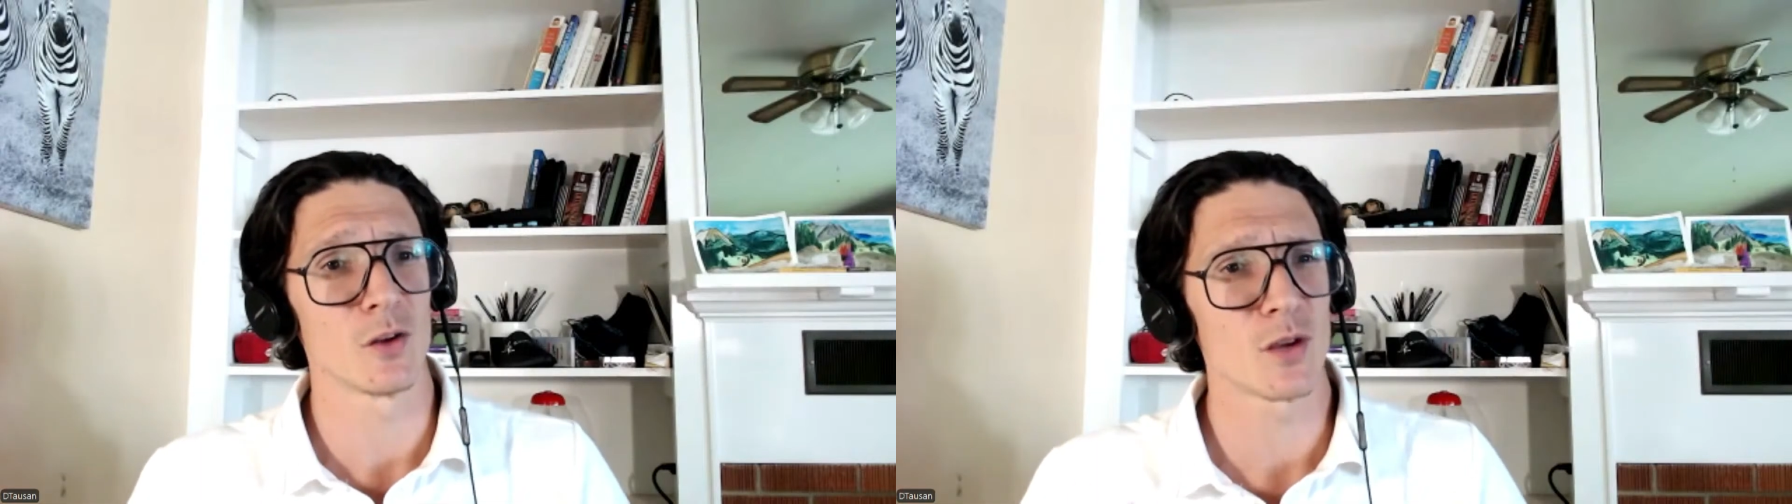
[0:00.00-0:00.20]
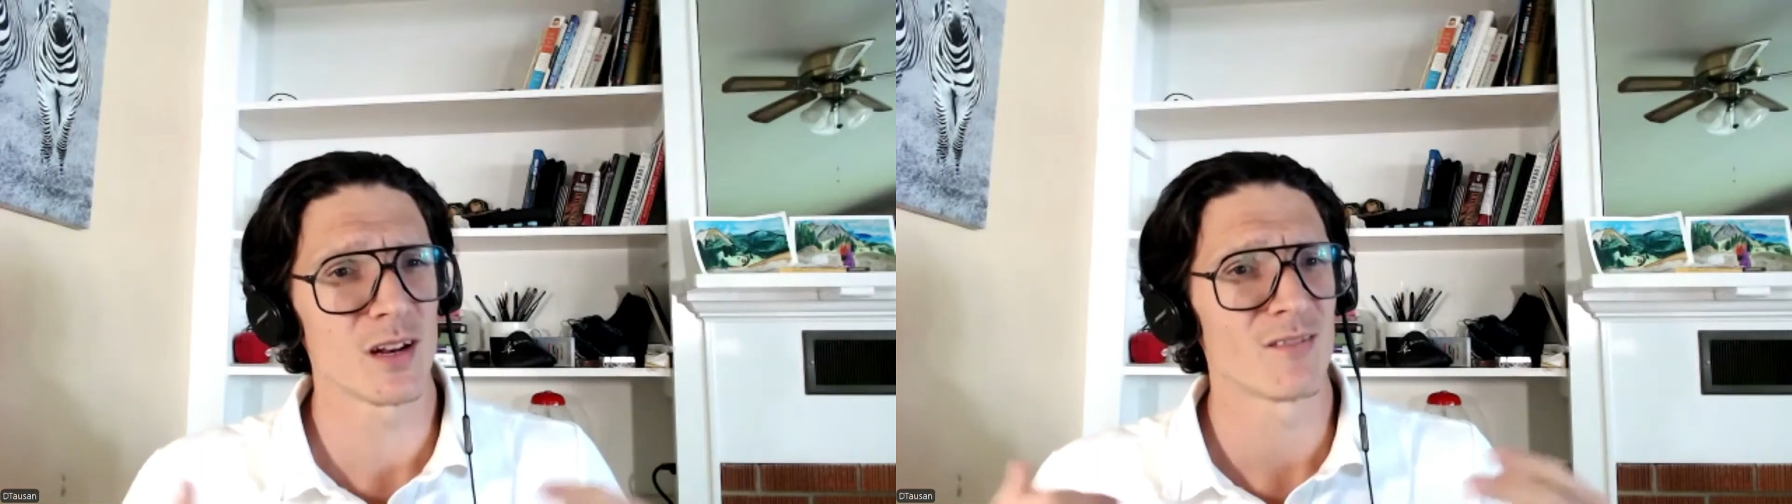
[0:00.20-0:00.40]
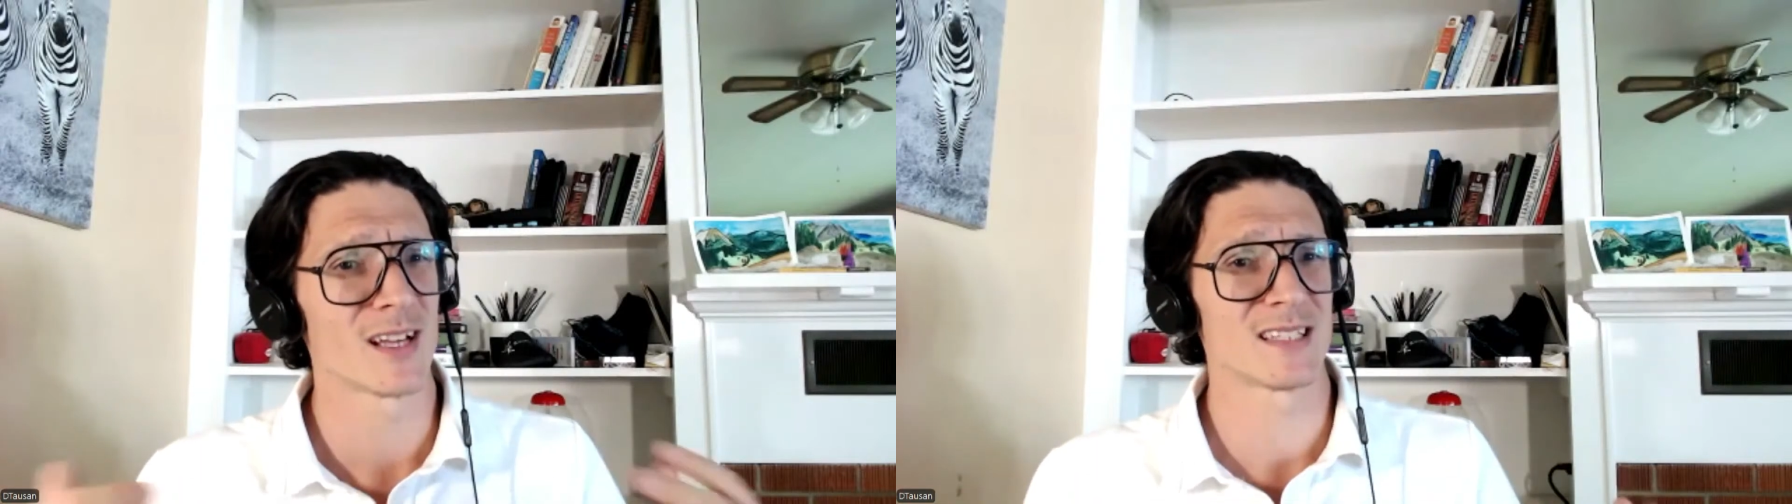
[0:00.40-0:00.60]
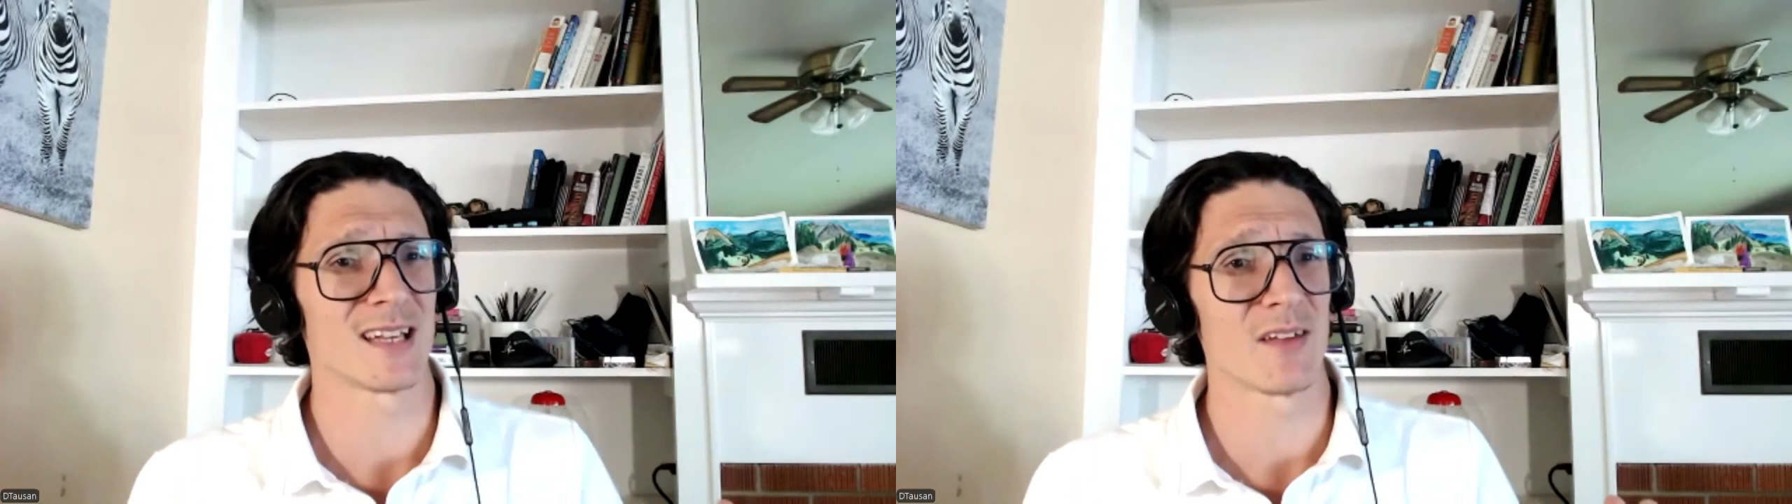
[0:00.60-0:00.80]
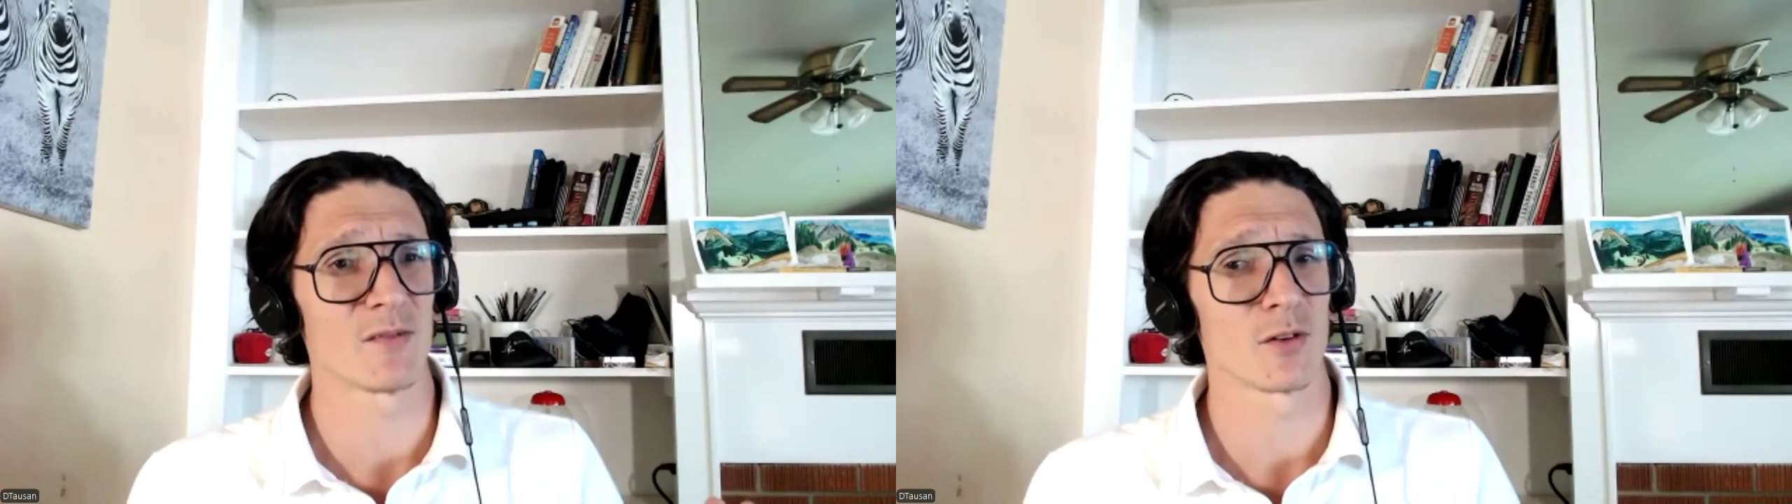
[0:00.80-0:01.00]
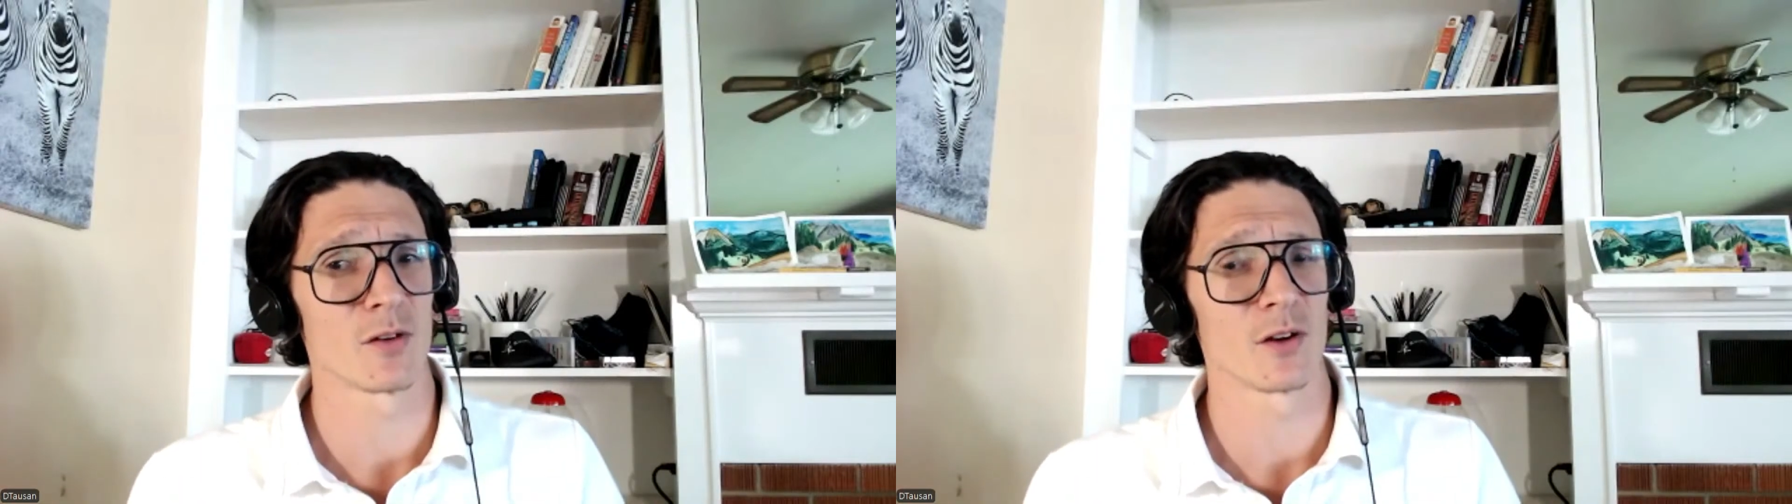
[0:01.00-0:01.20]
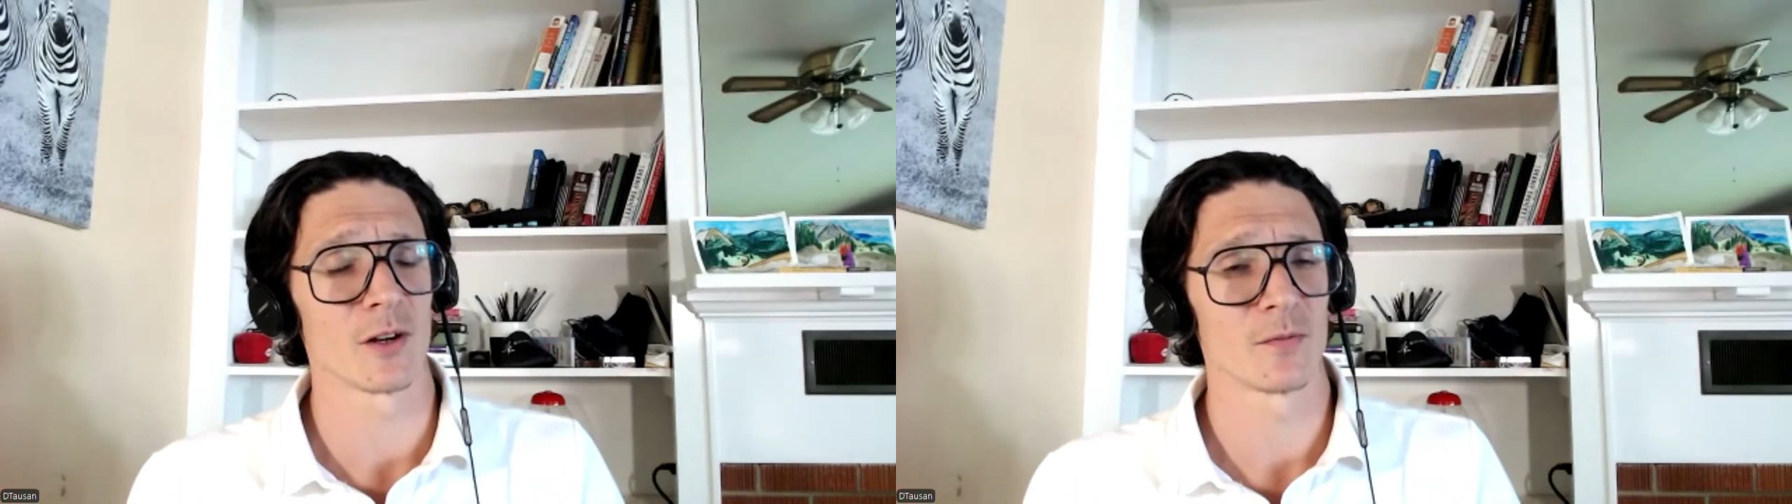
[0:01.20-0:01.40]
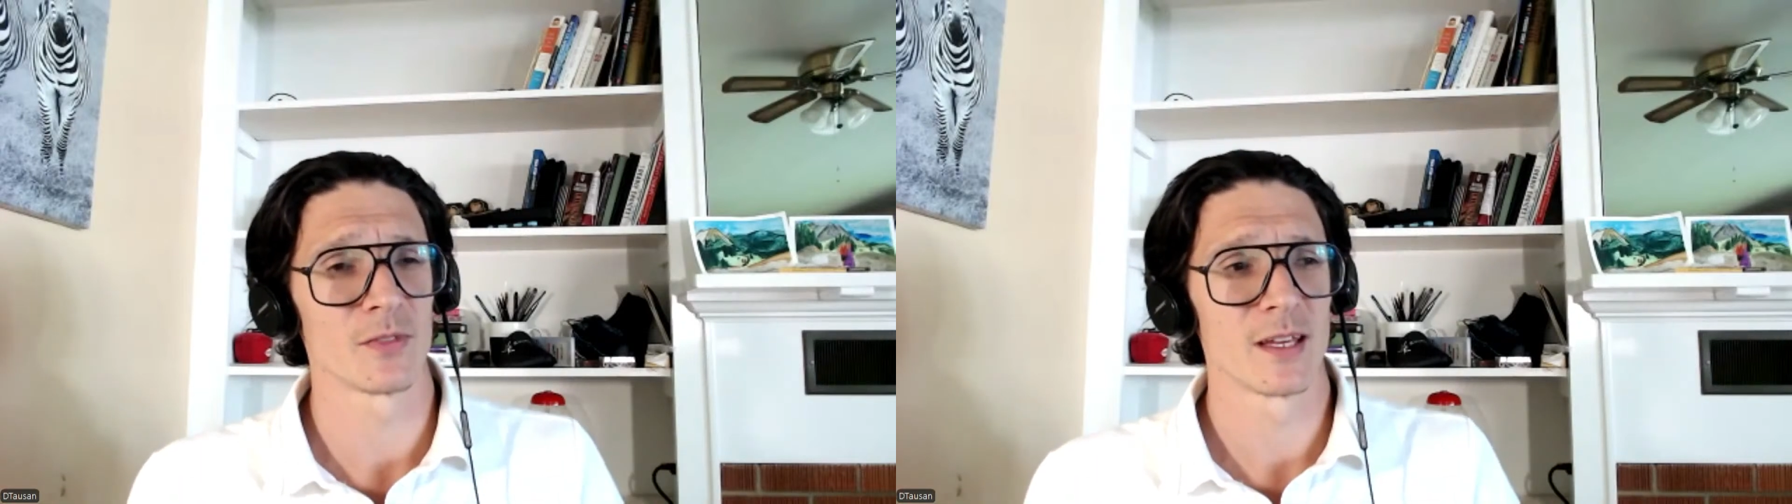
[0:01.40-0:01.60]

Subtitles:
You can investigate further.